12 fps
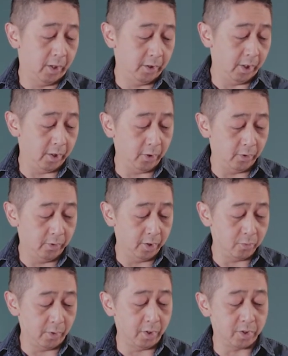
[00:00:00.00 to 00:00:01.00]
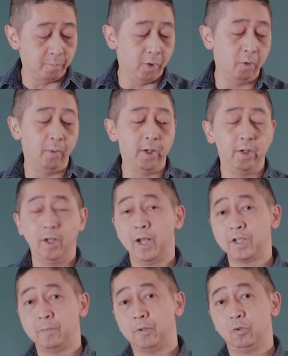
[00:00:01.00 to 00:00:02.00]
The other, this one, the smaller one, it
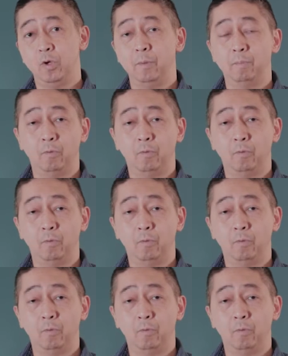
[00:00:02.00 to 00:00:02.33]
lasts about two